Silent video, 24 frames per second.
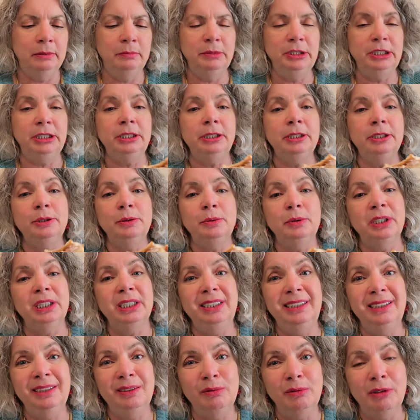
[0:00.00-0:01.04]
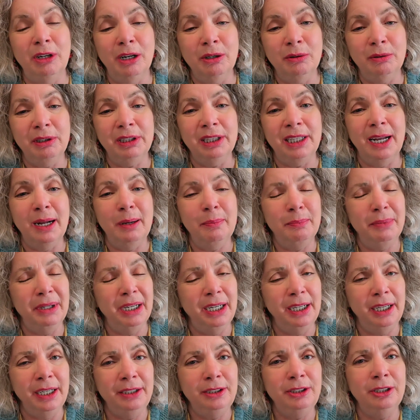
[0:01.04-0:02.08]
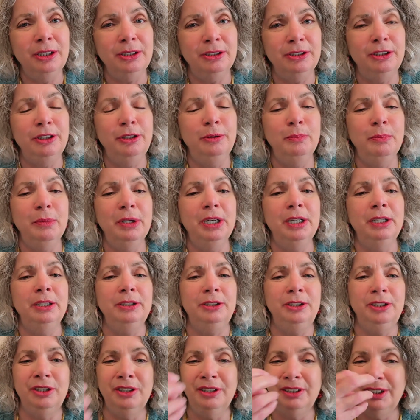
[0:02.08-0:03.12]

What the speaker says: let me tell you what I did wrong with that bite. I took too much.